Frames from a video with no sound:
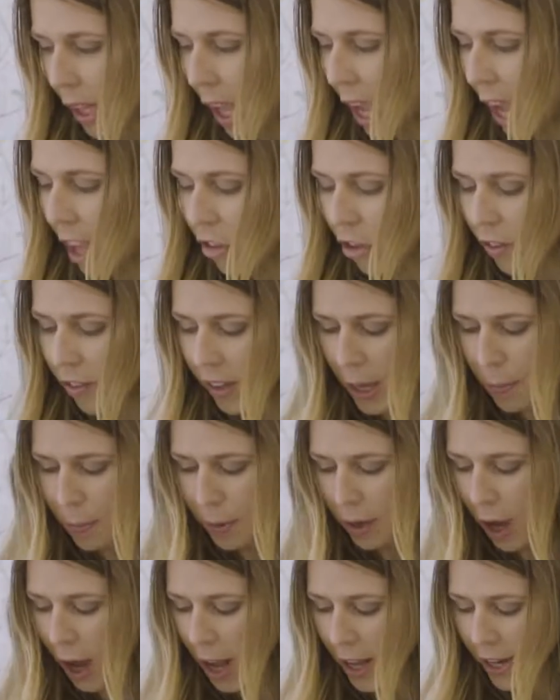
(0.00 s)
And just keep
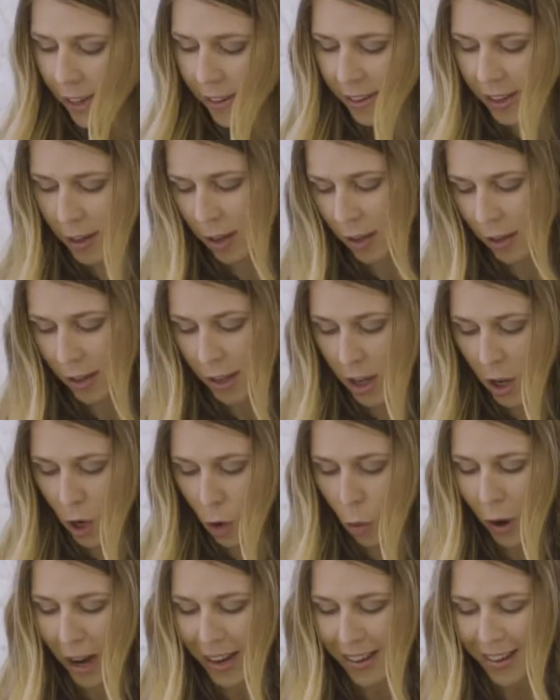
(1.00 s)
an eye on it to
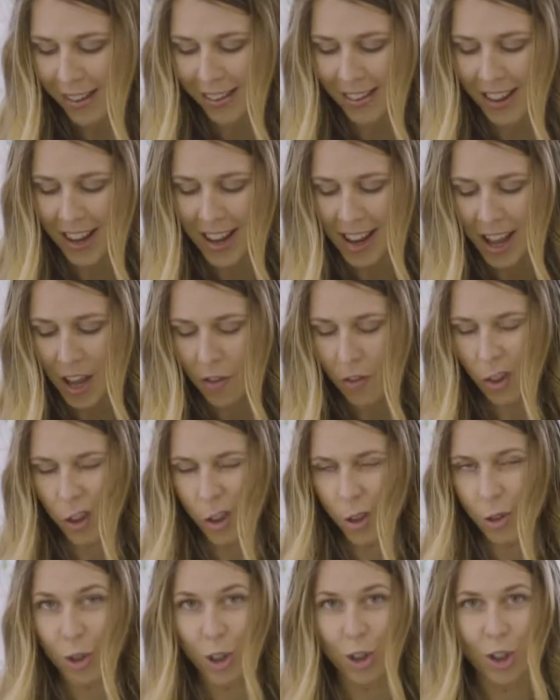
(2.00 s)
wait to see if it
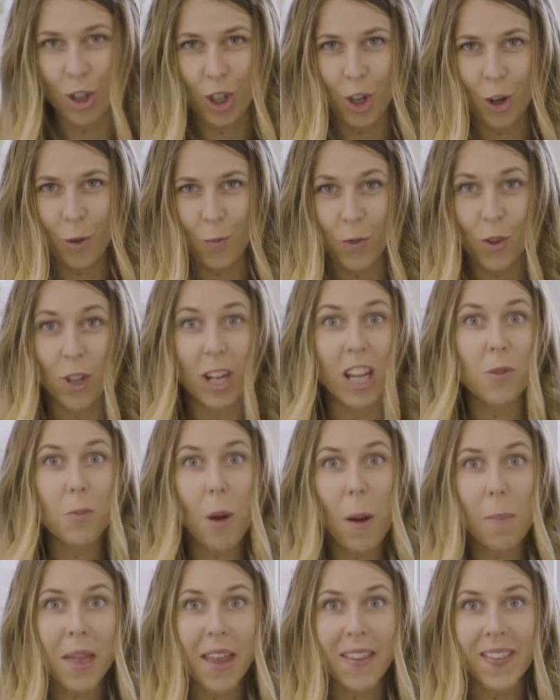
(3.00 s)
looks good to you. So let's
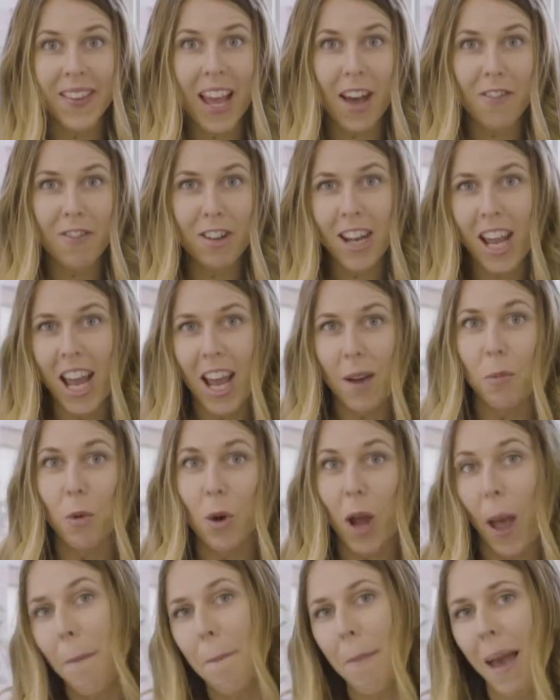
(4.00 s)
pop that in the oven and we'll
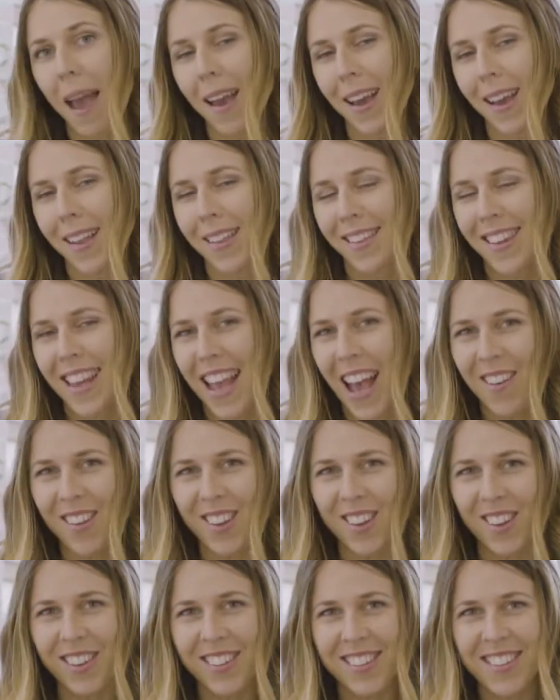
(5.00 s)
come back and see how it
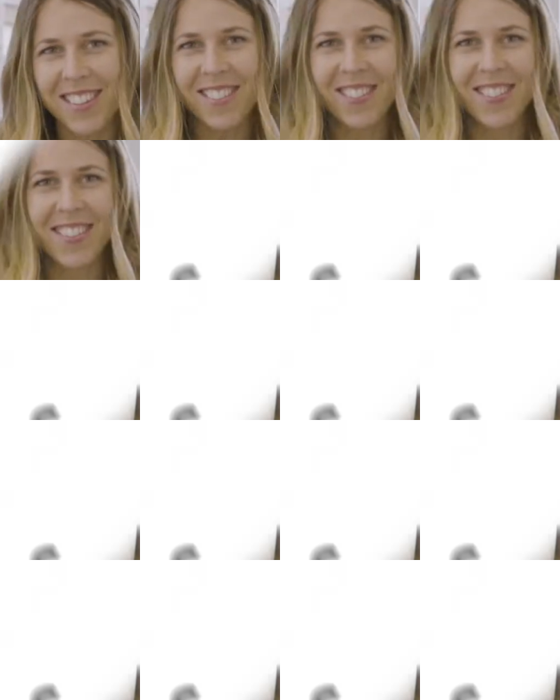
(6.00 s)
looks.